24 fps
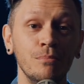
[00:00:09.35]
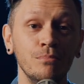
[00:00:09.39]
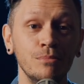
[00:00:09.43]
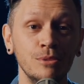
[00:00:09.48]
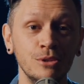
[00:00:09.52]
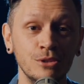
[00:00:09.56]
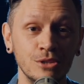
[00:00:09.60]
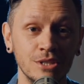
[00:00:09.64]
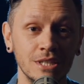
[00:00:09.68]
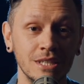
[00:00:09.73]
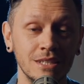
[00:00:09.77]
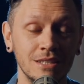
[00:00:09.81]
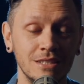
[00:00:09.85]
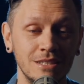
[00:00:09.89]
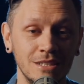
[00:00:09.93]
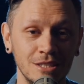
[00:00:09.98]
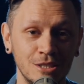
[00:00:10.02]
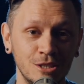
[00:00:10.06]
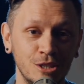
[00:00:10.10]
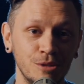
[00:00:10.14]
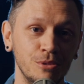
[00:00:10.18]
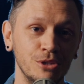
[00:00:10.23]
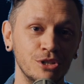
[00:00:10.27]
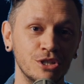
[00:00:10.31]
music
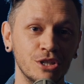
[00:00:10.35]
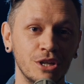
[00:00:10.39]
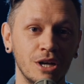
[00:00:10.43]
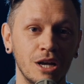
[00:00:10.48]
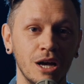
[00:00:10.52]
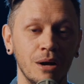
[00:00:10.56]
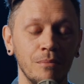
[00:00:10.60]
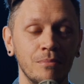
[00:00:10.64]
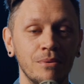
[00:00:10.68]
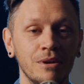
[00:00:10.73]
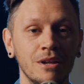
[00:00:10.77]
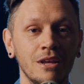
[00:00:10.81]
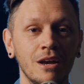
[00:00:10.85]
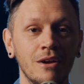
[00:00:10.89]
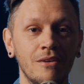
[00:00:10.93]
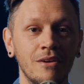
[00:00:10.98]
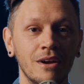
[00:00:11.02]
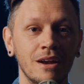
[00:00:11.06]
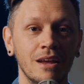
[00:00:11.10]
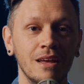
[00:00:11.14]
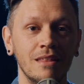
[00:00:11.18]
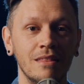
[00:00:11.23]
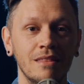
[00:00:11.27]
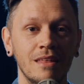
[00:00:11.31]
distribution company. I
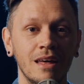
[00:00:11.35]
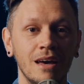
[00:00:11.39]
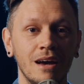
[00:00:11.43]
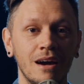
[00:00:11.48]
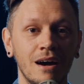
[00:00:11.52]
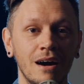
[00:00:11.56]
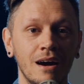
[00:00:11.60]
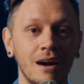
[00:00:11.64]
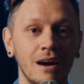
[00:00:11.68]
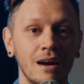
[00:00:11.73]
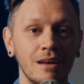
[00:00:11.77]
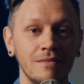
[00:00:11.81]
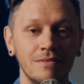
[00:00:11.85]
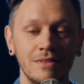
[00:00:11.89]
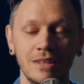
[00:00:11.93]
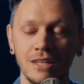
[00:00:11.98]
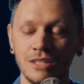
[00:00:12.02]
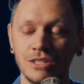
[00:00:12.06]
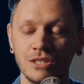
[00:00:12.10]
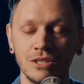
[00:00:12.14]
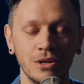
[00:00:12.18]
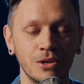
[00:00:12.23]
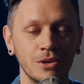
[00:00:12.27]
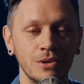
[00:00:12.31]
reckon they're
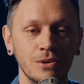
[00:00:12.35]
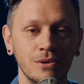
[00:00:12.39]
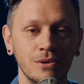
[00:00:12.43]
so